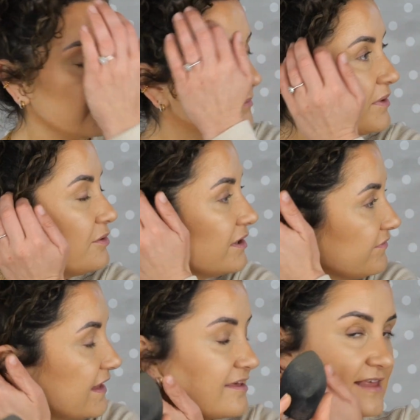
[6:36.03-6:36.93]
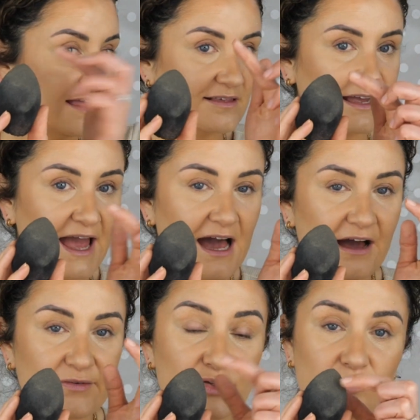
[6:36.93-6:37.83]
The beauty of this is I
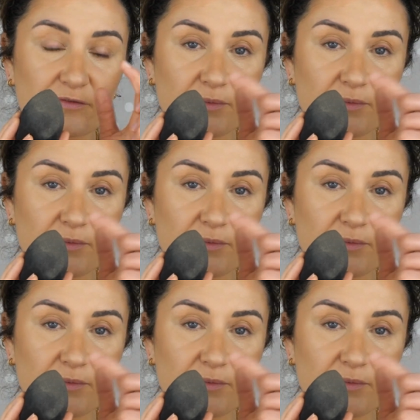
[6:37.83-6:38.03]
have some of